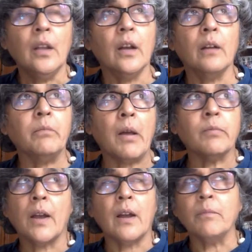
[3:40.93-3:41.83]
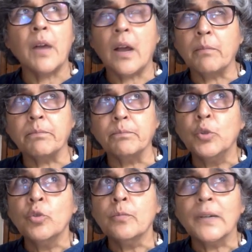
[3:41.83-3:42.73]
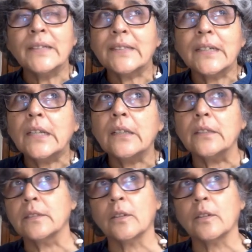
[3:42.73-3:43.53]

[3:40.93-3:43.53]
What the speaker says: a blue Mercedes